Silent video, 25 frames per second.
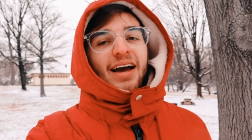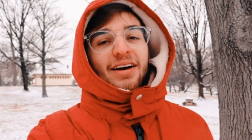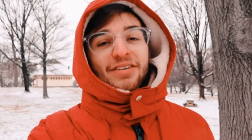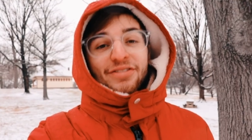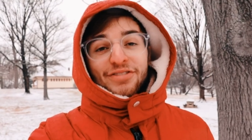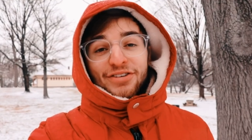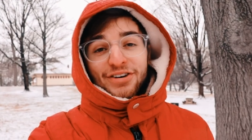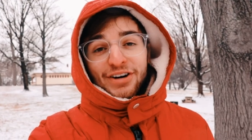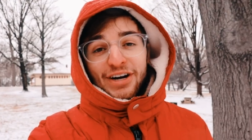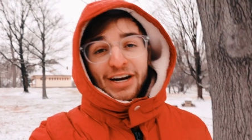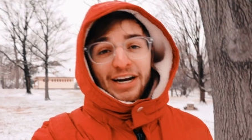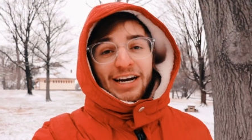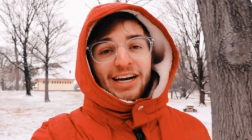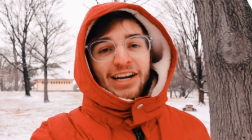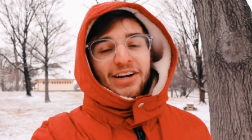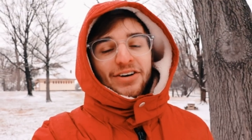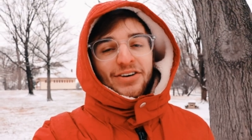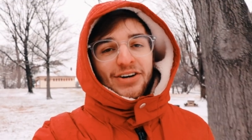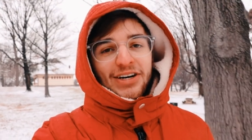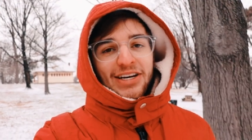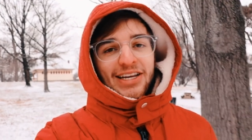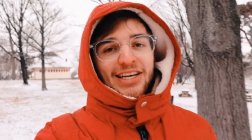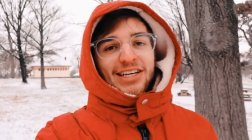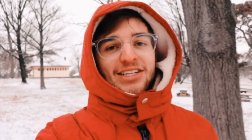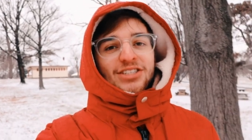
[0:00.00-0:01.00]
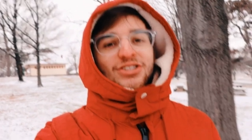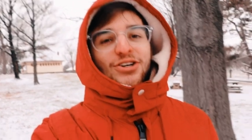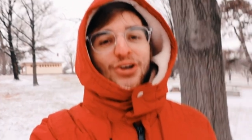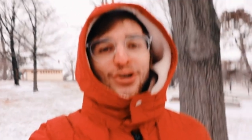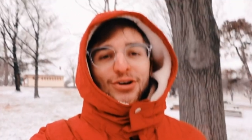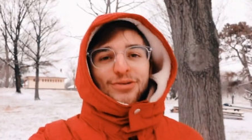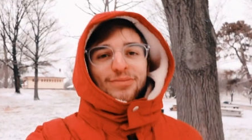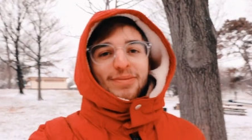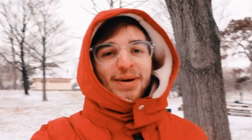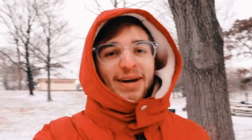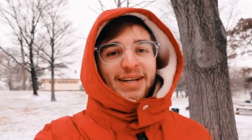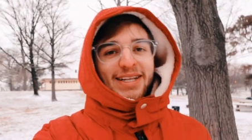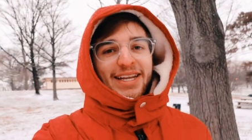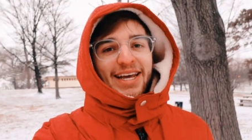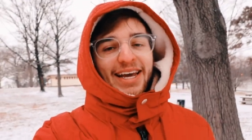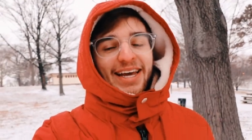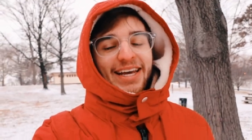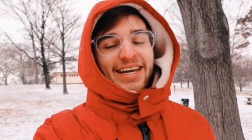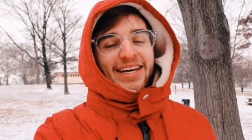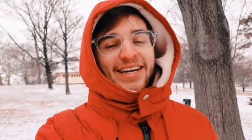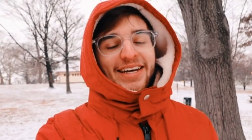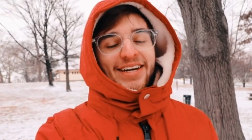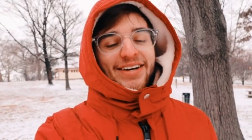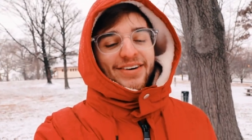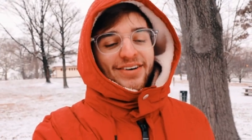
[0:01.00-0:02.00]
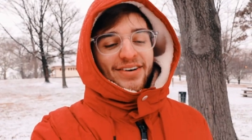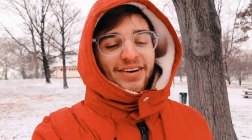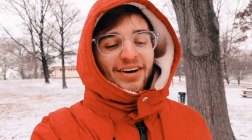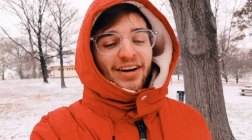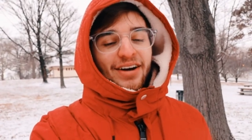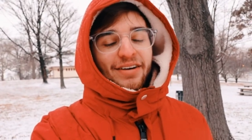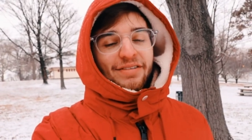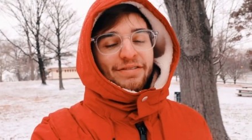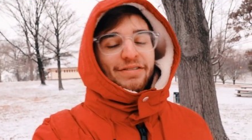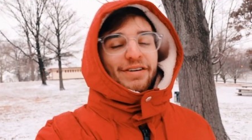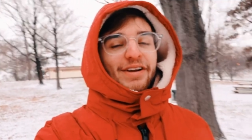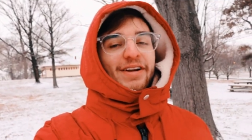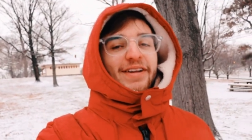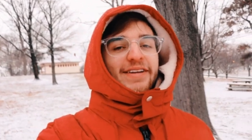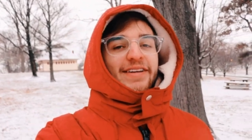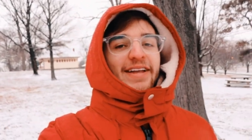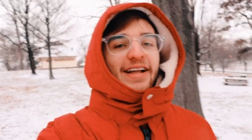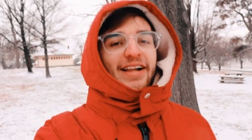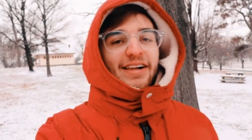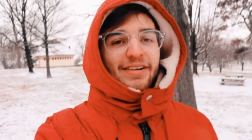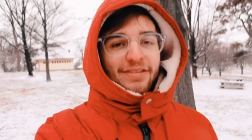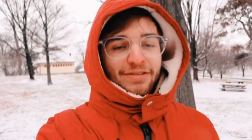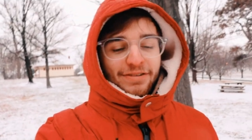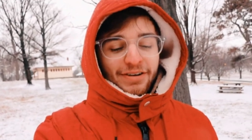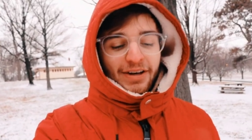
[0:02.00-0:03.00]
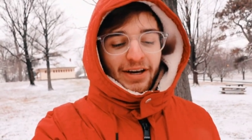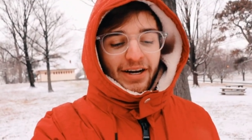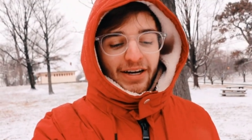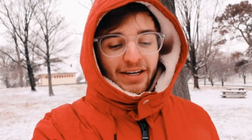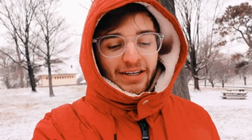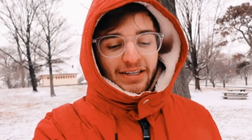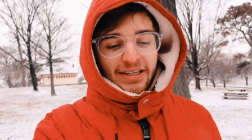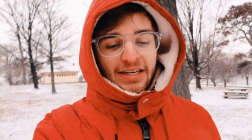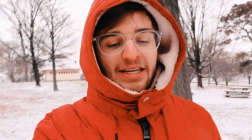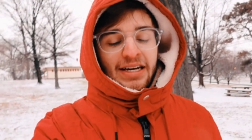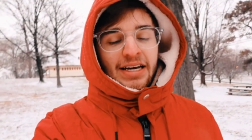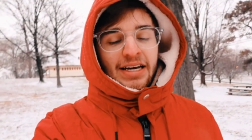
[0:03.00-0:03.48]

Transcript: I've really really enjoyed my day here in Philadelphia.